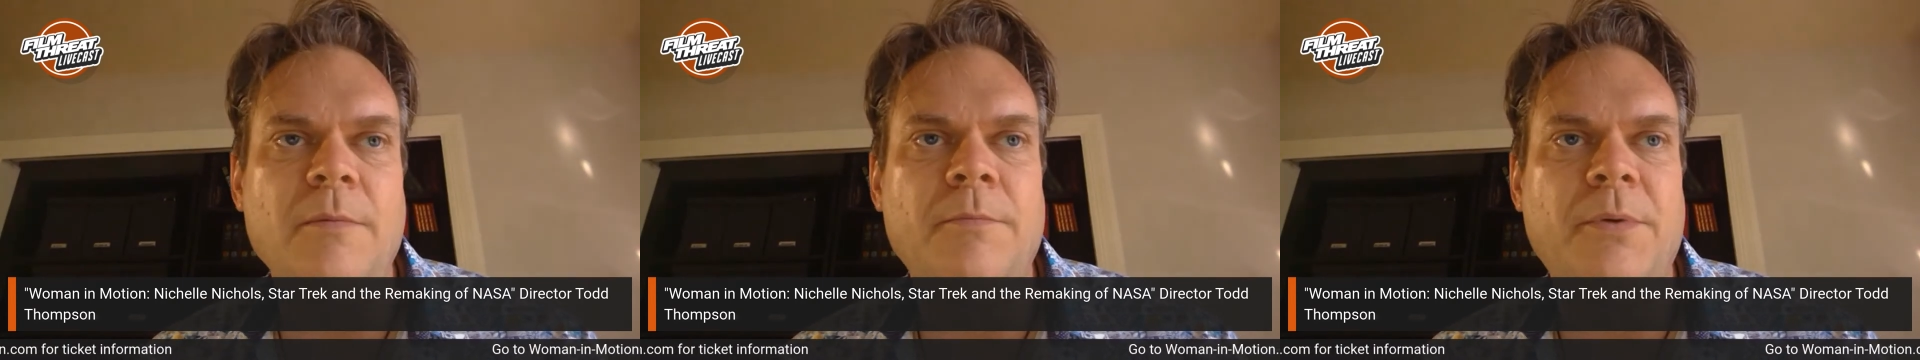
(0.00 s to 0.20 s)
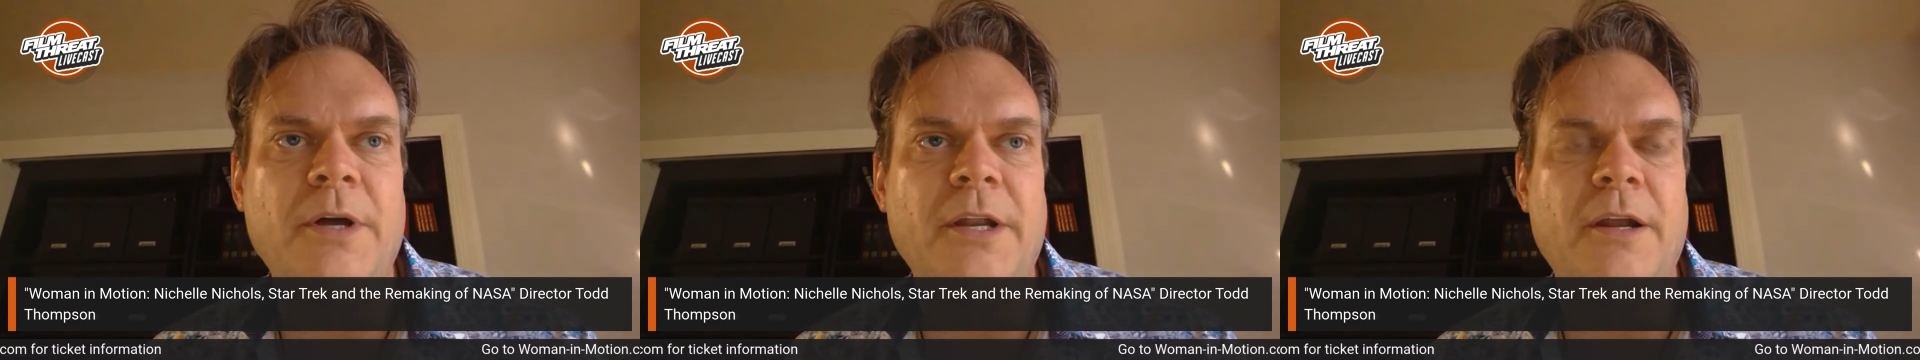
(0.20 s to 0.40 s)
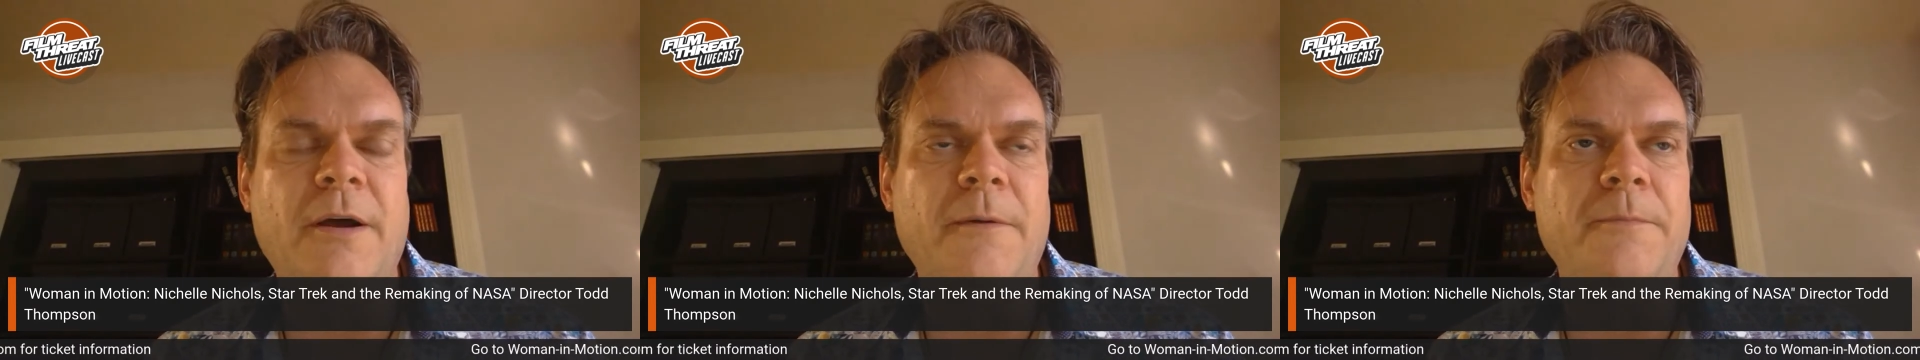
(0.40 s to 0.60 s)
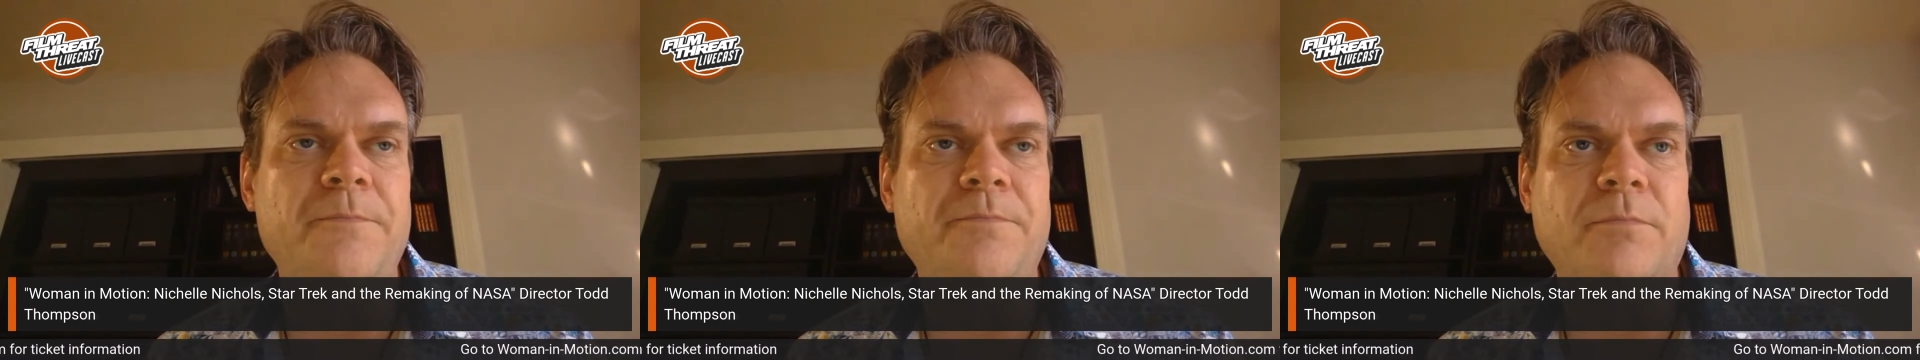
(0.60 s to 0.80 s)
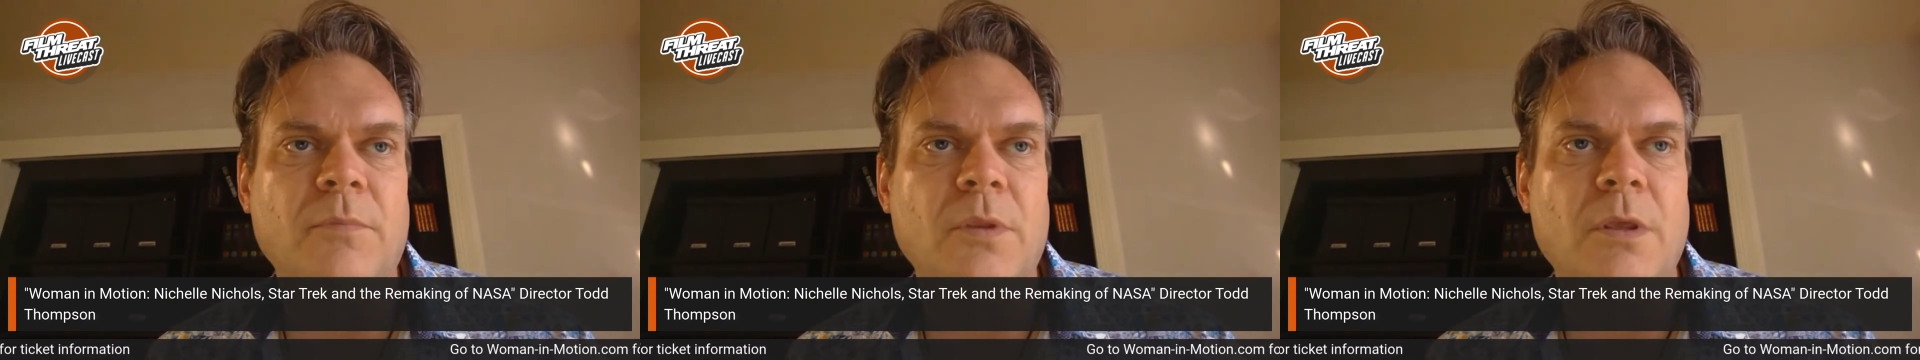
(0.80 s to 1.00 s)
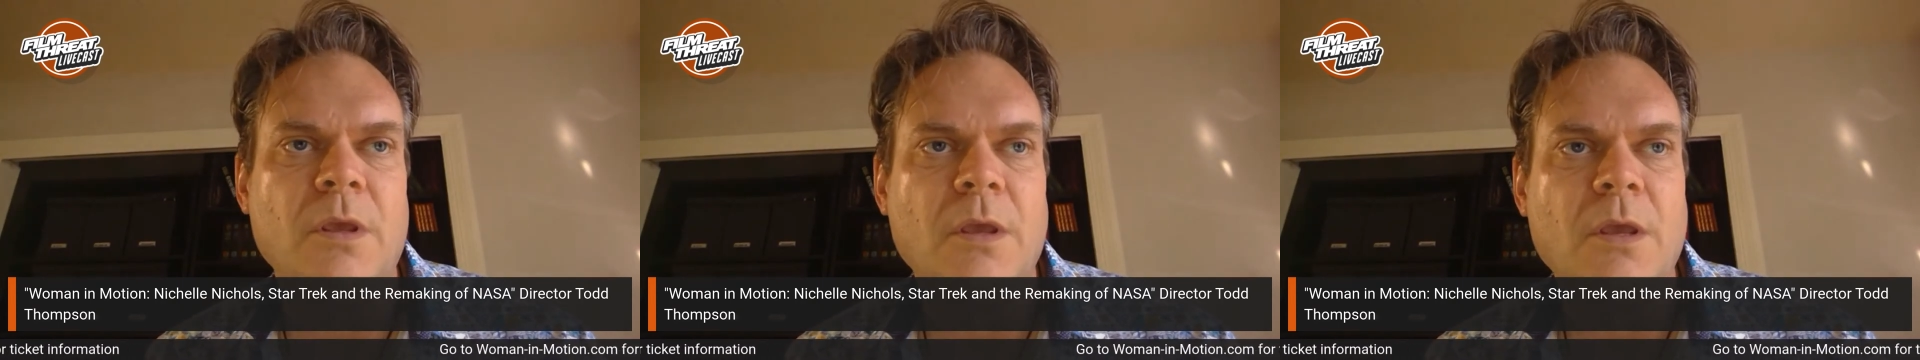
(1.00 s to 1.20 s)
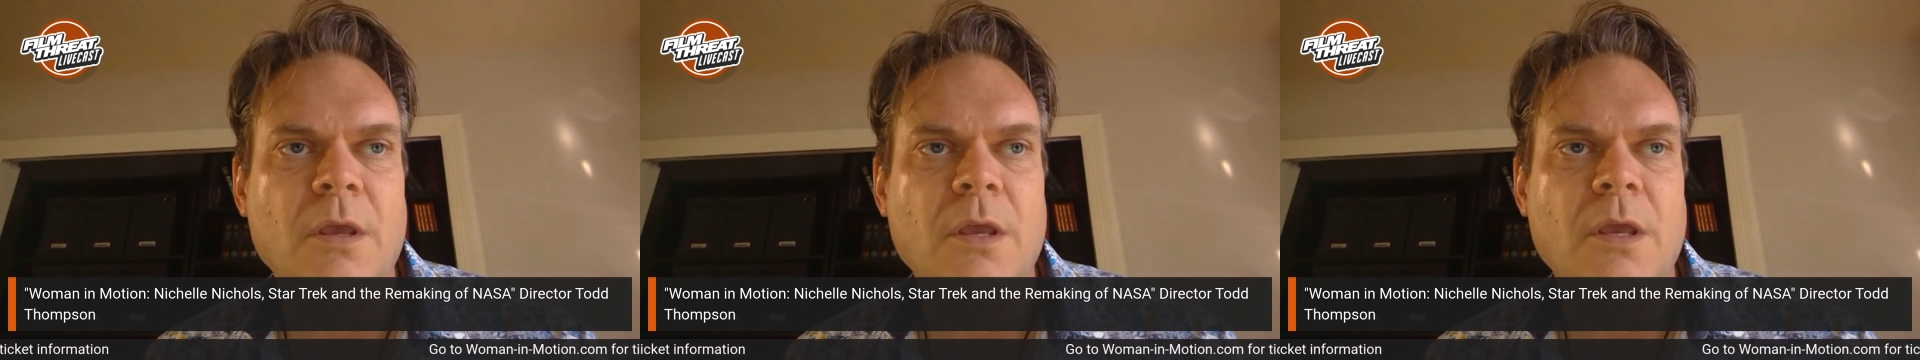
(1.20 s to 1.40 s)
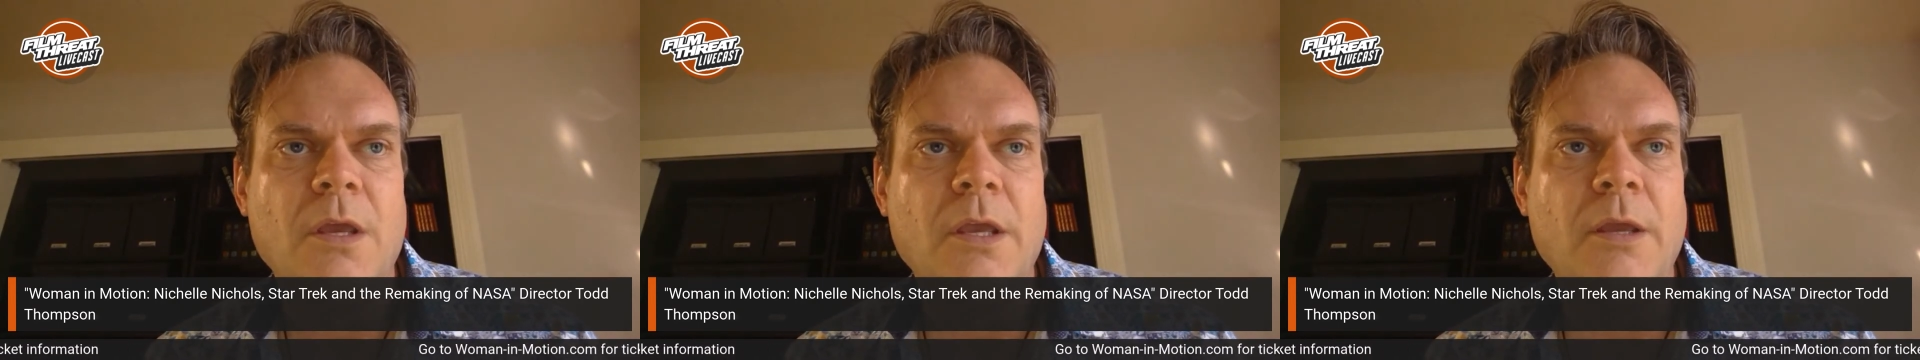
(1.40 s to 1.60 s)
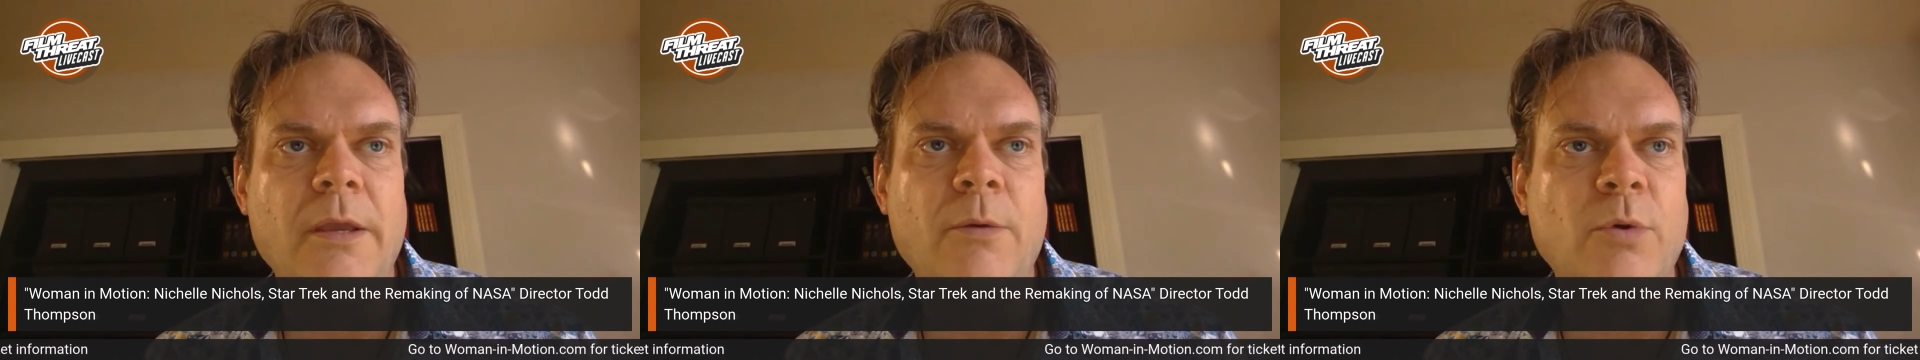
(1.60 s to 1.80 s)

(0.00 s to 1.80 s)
But um, it,